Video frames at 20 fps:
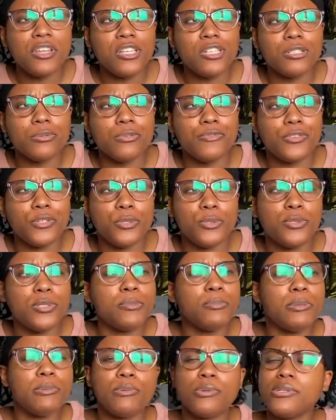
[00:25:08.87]
lot of reviews
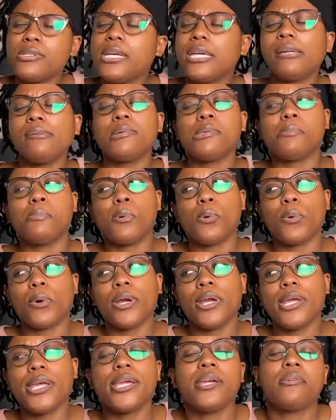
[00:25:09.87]
and people were saying it was
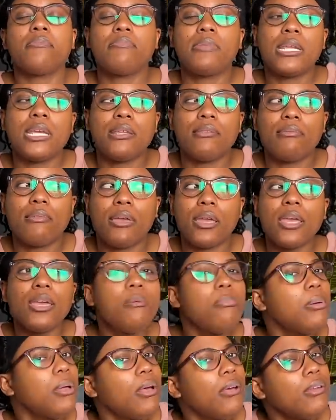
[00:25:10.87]
boring and they didn't like
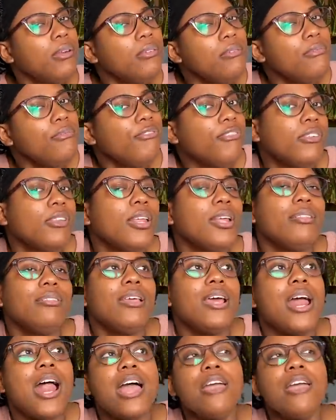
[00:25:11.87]
it, but I didn't feel like that.